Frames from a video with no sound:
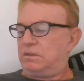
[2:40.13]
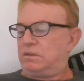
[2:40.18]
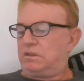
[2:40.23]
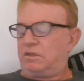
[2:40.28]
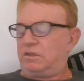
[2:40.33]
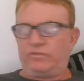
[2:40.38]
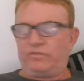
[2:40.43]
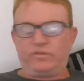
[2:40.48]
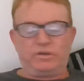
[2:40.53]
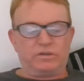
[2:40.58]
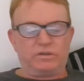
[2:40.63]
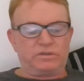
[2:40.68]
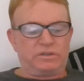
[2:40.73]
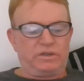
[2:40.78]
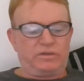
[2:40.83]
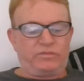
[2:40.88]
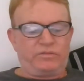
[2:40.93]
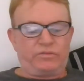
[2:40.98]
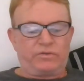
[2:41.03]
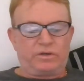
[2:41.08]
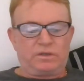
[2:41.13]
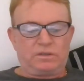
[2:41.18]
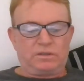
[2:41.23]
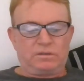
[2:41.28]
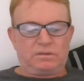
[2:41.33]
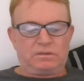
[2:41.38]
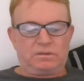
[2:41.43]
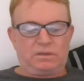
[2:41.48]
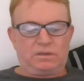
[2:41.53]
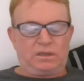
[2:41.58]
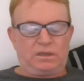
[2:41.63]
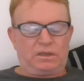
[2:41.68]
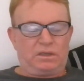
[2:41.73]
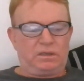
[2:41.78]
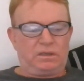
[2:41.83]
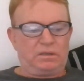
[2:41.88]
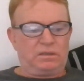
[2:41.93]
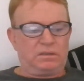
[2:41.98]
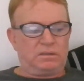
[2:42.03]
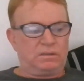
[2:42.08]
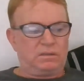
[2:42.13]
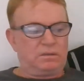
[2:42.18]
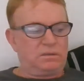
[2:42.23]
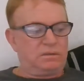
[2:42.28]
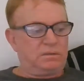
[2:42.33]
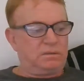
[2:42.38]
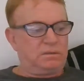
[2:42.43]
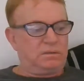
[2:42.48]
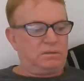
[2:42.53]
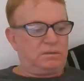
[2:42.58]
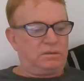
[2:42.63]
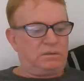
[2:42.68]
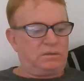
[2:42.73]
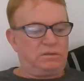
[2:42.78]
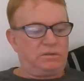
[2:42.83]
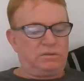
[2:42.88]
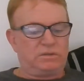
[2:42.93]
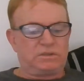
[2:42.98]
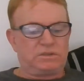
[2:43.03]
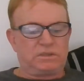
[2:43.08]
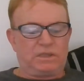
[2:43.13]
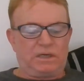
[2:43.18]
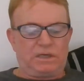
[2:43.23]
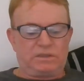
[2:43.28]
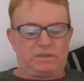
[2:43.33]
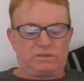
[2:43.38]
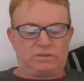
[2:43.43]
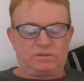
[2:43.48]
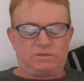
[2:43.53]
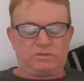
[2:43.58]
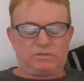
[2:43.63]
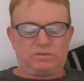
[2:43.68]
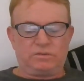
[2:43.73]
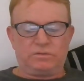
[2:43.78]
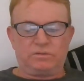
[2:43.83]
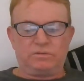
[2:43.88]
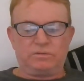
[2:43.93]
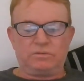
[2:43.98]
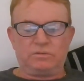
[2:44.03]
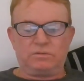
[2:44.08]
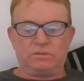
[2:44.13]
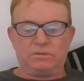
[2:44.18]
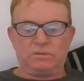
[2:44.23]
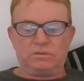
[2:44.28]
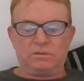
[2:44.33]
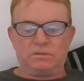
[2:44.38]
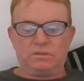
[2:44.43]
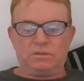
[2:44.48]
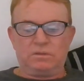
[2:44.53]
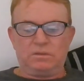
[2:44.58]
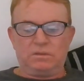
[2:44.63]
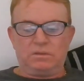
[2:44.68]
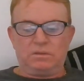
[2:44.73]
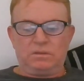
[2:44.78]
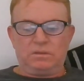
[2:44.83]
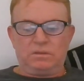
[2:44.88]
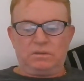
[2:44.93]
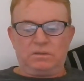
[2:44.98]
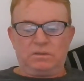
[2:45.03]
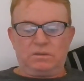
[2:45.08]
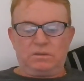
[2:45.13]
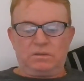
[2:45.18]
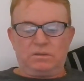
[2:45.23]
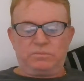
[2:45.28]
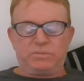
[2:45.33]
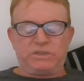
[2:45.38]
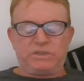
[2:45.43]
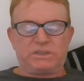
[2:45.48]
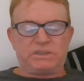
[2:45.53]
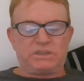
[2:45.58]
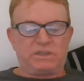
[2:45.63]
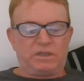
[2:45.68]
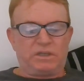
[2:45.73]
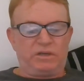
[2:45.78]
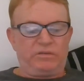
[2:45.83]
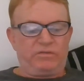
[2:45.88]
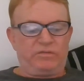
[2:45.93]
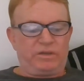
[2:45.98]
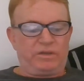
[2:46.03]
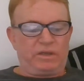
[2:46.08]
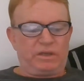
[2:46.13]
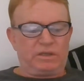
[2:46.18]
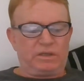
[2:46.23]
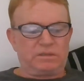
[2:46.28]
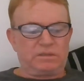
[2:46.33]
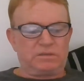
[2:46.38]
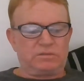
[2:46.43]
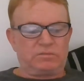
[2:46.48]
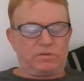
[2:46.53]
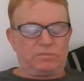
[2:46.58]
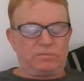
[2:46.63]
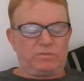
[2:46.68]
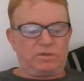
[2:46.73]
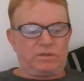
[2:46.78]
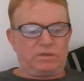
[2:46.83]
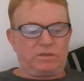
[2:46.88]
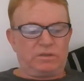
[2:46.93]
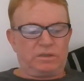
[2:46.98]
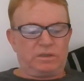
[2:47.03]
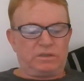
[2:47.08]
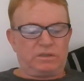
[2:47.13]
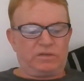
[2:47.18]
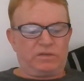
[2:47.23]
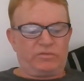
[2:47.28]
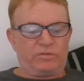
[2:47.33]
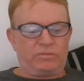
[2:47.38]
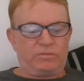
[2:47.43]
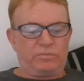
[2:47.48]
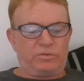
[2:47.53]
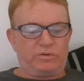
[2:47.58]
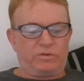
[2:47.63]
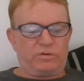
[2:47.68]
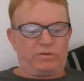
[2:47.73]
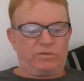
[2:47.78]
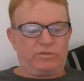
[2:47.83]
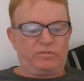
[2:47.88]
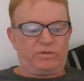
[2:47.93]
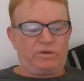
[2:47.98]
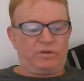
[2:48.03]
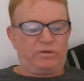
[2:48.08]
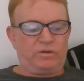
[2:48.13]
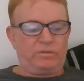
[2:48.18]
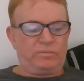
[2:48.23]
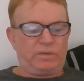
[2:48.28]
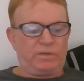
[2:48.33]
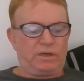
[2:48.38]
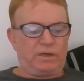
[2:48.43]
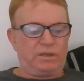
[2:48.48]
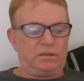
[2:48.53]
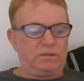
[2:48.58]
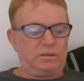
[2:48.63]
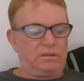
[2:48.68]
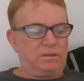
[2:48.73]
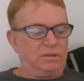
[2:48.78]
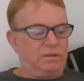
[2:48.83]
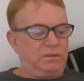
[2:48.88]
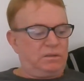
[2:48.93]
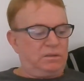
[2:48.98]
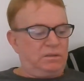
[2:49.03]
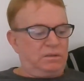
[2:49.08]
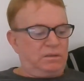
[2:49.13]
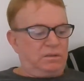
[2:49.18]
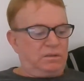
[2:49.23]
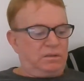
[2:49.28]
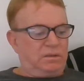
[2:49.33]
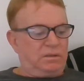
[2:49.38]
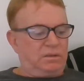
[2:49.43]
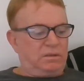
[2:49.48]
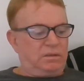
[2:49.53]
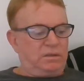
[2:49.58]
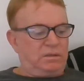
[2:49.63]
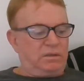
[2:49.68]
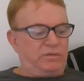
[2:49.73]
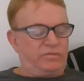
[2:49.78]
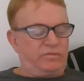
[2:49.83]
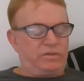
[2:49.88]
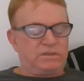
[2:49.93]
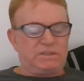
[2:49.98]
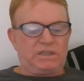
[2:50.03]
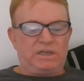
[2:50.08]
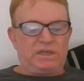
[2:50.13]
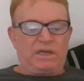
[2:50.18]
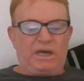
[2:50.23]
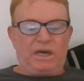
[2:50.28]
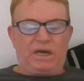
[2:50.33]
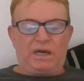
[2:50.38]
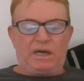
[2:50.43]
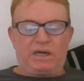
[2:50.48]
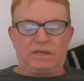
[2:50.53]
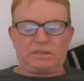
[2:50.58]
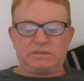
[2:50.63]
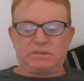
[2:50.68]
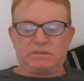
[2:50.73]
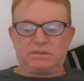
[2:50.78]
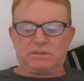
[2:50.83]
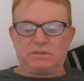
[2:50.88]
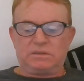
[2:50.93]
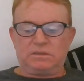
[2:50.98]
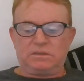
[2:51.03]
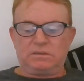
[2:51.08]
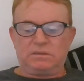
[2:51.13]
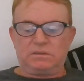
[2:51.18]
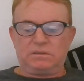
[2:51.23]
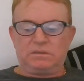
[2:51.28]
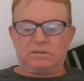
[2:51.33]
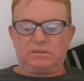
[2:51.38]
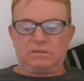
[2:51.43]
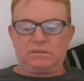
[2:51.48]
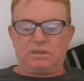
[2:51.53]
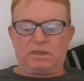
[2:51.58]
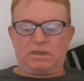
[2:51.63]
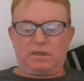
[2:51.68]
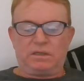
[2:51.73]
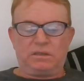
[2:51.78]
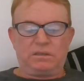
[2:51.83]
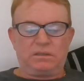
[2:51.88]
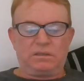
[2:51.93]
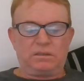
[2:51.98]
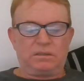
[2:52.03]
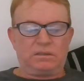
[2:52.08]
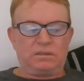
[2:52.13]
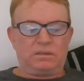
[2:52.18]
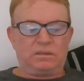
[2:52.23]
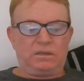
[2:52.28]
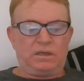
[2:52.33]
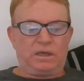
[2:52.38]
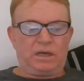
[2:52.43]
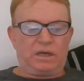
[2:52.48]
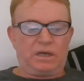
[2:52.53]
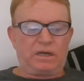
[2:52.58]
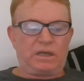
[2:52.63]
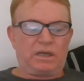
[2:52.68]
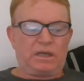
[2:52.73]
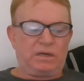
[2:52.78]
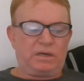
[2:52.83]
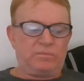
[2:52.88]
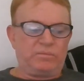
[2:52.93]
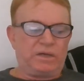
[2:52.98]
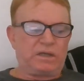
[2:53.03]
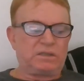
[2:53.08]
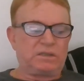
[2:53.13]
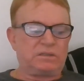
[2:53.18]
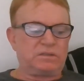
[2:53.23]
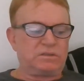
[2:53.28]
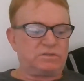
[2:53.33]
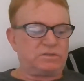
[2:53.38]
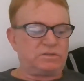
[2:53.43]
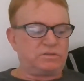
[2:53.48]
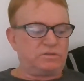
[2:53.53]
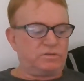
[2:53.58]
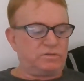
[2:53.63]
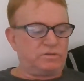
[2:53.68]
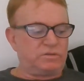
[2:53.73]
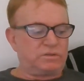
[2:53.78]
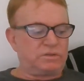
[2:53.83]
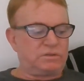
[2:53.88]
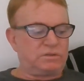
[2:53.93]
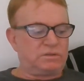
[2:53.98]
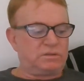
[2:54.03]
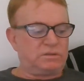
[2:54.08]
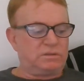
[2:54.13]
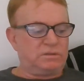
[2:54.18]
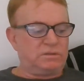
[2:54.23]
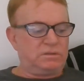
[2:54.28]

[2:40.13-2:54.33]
you feel different and you start to perceive things from a different point of view. But if it's enhanced, then you're going to come back to the source.